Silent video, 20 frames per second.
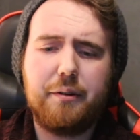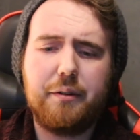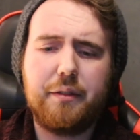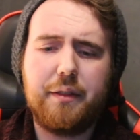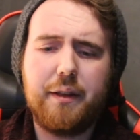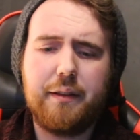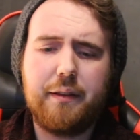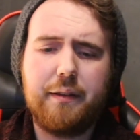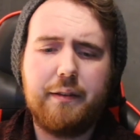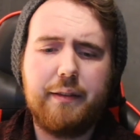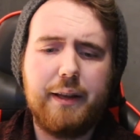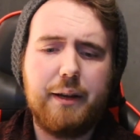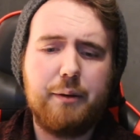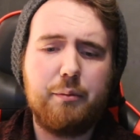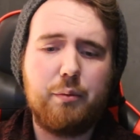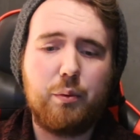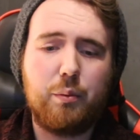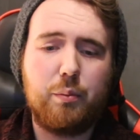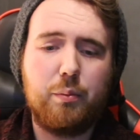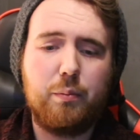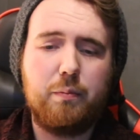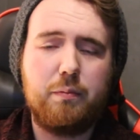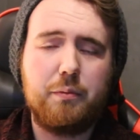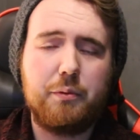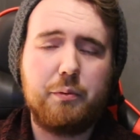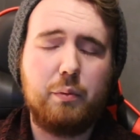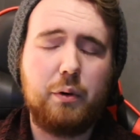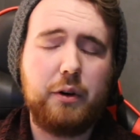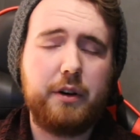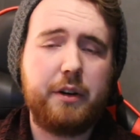out that they were
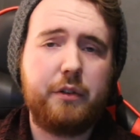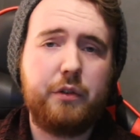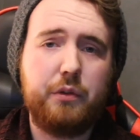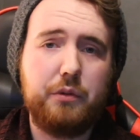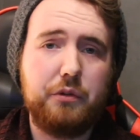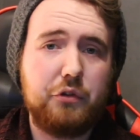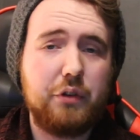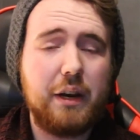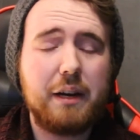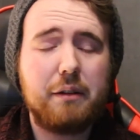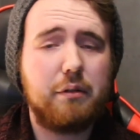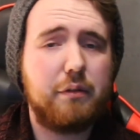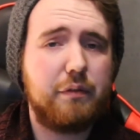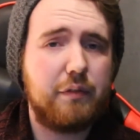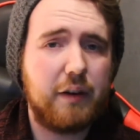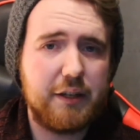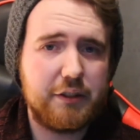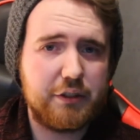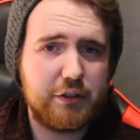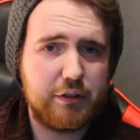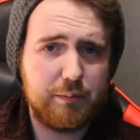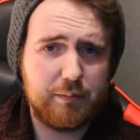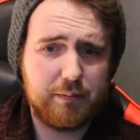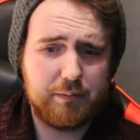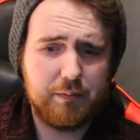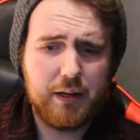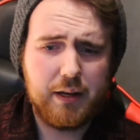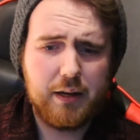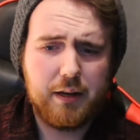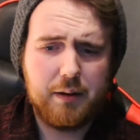wanting to sacrifice
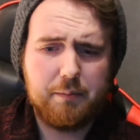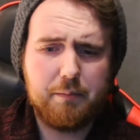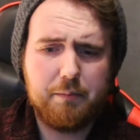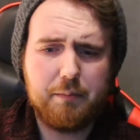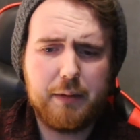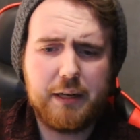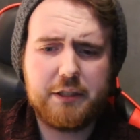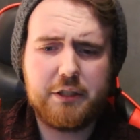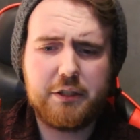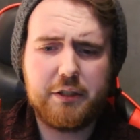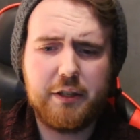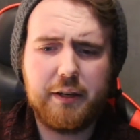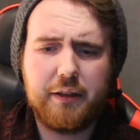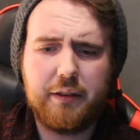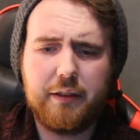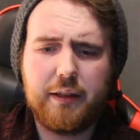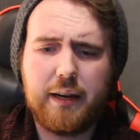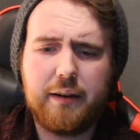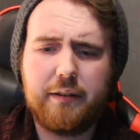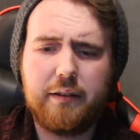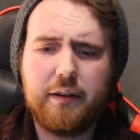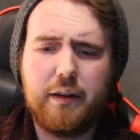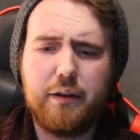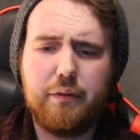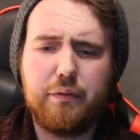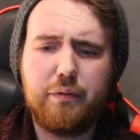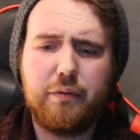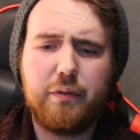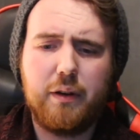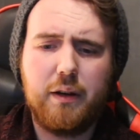them, mentioning that
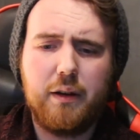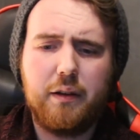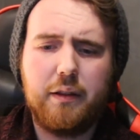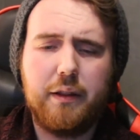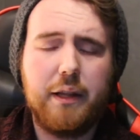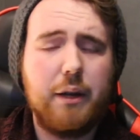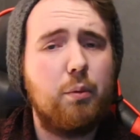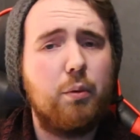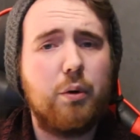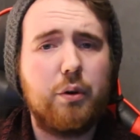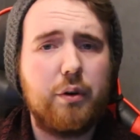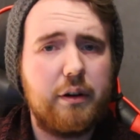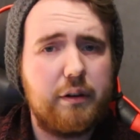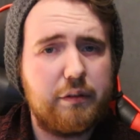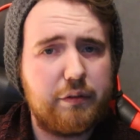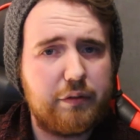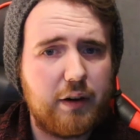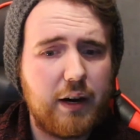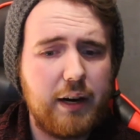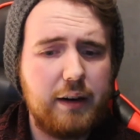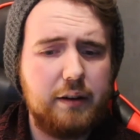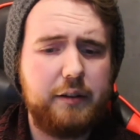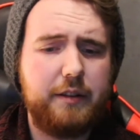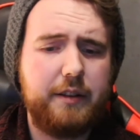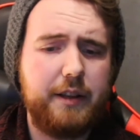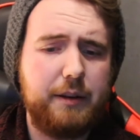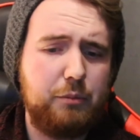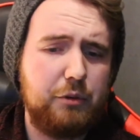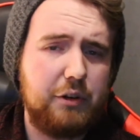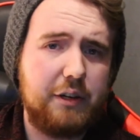if they were invited,
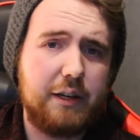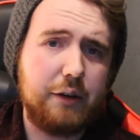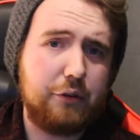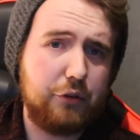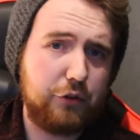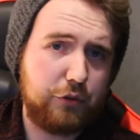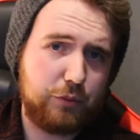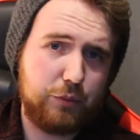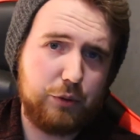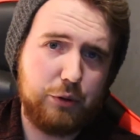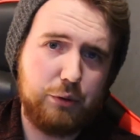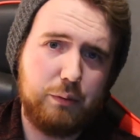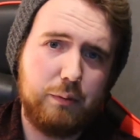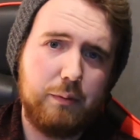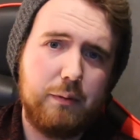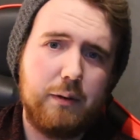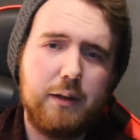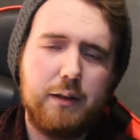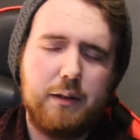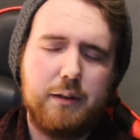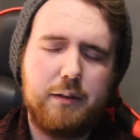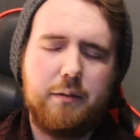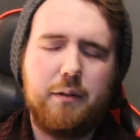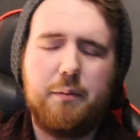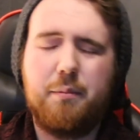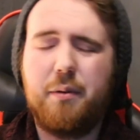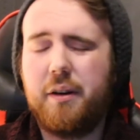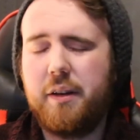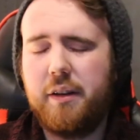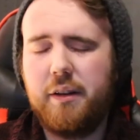they would get through. The
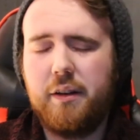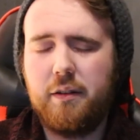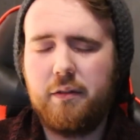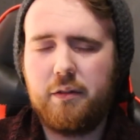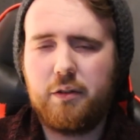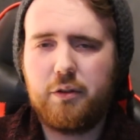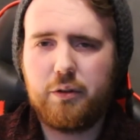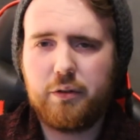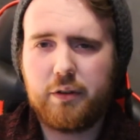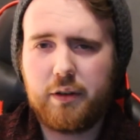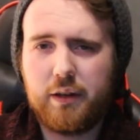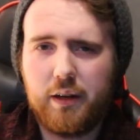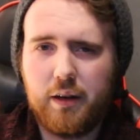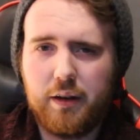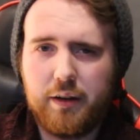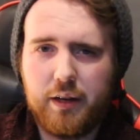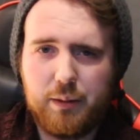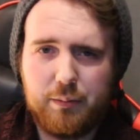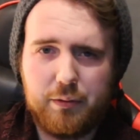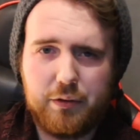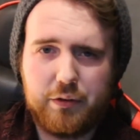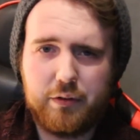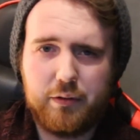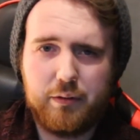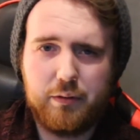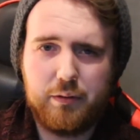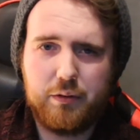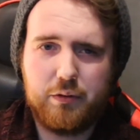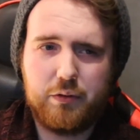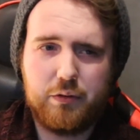party currently unable
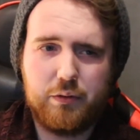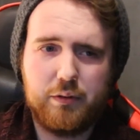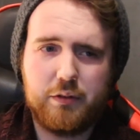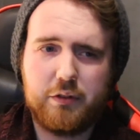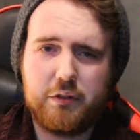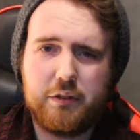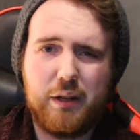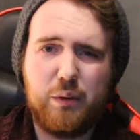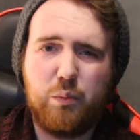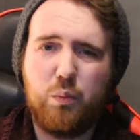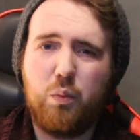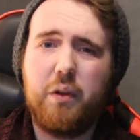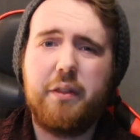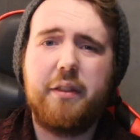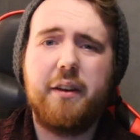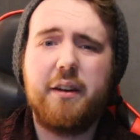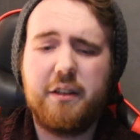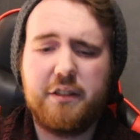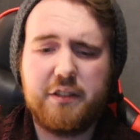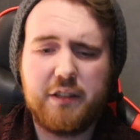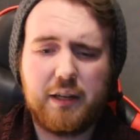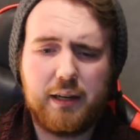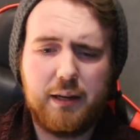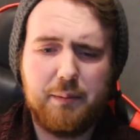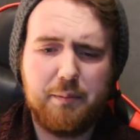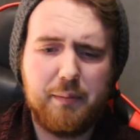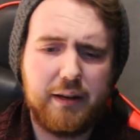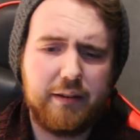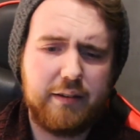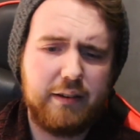to understand what that exactly
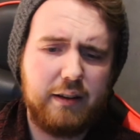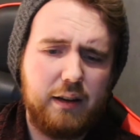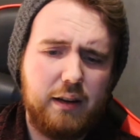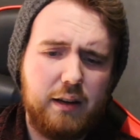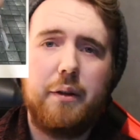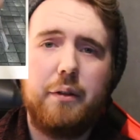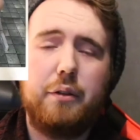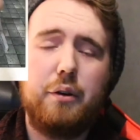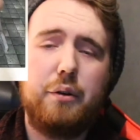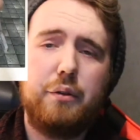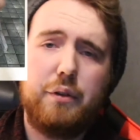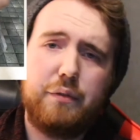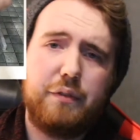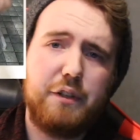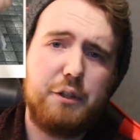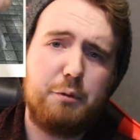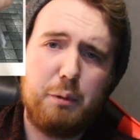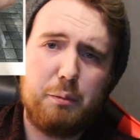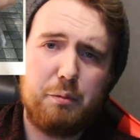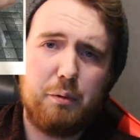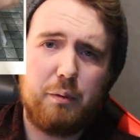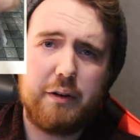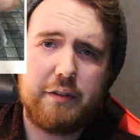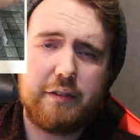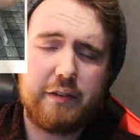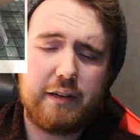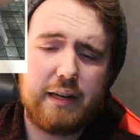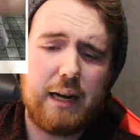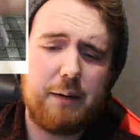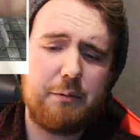meant. Though the fish people wanted
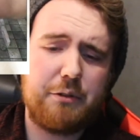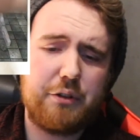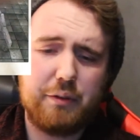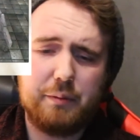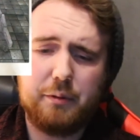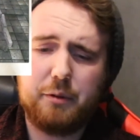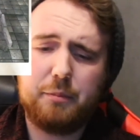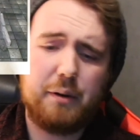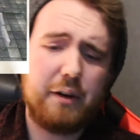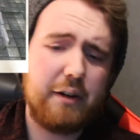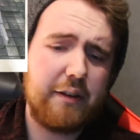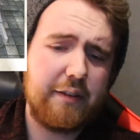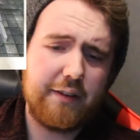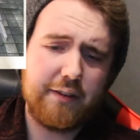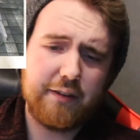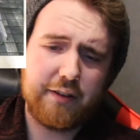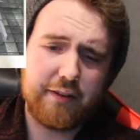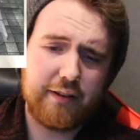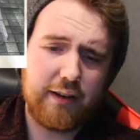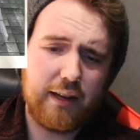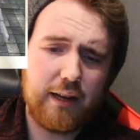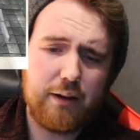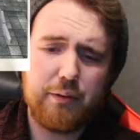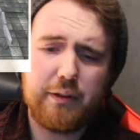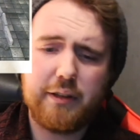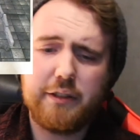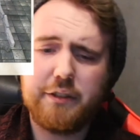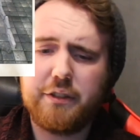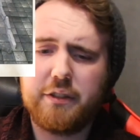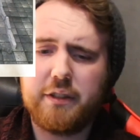to capture them, the party did not allow
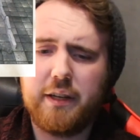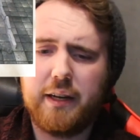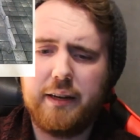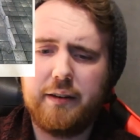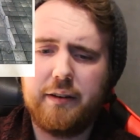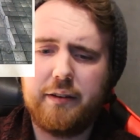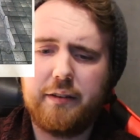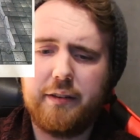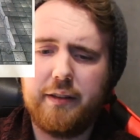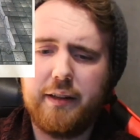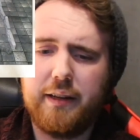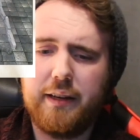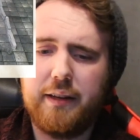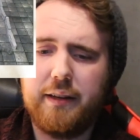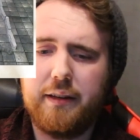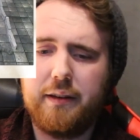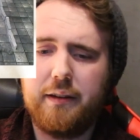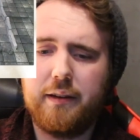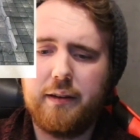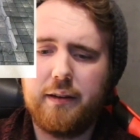this, and they